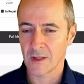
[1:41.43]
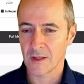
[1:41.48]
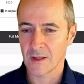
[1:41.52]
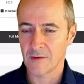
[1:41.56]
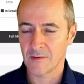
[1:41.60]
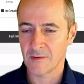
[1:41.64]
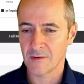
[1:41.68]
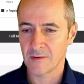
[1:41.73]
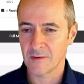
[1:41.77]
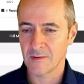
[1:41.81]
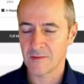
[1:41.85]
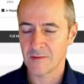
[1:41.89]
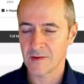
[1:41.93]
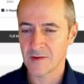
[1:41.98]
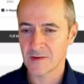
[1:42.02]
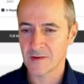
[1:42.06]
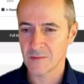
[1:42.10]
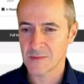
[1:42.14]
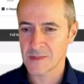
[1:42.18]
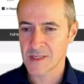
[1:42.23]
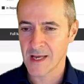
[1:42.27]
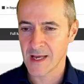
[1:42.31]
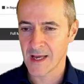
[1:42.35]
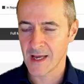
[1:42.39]
There's
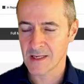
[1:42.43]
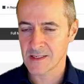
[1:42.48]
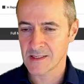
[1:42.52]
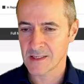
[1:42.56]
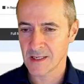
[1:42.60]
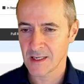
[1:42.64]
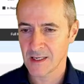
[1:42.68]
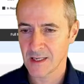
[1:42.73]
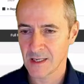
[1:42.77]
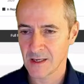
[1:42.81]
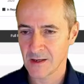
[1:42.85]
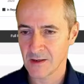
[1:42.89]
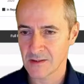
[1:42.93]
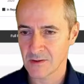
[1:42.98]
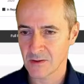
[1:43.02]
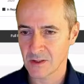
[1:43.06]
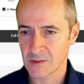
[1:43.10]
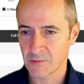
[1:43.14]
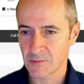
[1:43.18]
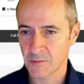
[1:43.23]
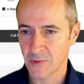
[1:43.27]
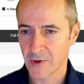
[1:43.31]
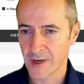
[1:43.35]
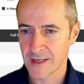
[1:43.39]
system tags here,
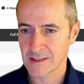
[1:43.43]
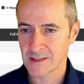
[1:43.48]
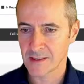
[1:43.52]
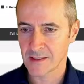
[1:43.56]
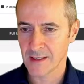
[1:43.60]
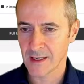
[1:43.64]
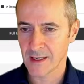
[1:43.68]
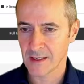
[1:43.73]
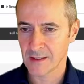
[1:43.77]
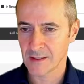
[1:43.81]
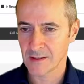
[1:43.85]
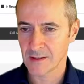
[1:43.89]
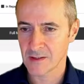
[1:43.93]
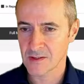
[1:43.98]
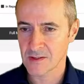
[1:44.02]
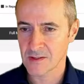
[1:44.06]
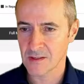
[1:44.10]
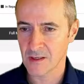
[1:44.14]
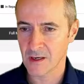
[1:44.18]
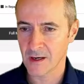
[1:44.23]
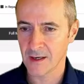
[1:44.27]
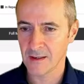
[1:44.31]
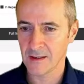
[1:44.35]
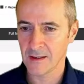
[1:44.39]
so it breaks it down into
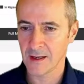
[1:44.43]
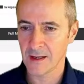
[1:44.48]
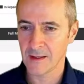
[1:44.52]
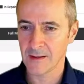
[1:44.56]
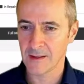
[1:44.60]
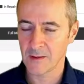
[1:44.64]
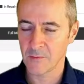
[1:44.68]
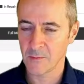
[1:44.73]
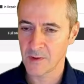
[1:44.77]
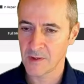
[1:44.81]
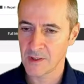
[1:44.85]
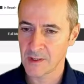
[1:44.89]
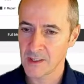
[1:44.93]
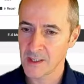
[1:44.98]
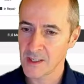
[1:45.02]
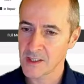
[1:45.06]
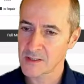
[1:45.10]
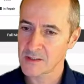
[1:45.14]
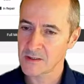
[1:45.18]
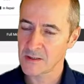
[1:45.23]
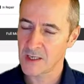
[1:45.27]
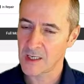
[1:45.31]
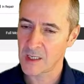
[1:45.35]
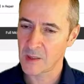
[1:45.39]
site, and then within
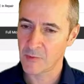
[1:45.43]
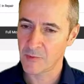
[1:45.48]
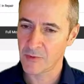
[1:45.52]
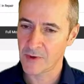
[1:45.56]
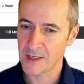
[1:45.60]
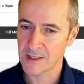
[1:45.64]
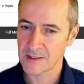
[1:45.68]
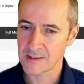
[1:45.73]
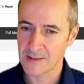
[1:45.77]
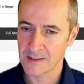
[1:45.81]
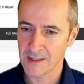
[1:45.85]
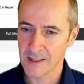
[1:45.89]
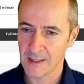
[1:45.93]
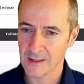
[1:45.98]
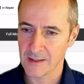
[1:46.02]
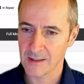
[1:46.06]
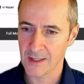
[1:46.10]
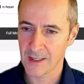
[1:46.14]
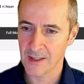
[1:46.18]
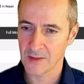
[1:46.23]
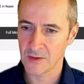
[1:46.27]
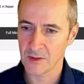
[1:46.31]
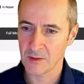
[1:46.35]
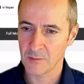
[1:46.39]
each site it breaks it down
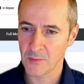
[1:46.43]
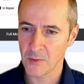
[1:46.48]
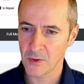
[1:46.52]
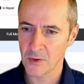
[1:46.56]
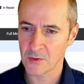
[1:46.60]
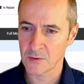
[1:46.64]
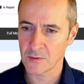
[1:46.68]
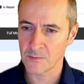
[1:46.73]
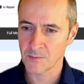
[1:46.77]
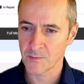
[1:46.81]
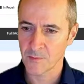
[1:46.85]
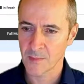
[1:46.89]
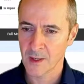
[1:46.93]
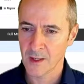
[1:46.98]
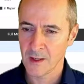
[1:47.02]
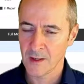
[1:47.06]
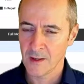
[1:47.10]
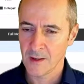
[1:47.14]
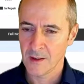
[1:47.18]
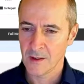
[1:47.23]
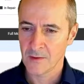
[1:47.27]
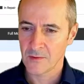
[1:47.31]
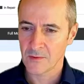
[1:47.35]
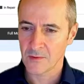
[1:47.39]
under model.
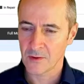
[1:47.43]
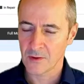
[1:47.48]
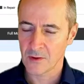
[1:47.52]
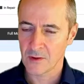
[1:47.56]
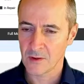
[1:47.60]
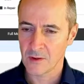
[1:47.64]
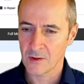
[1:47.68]
So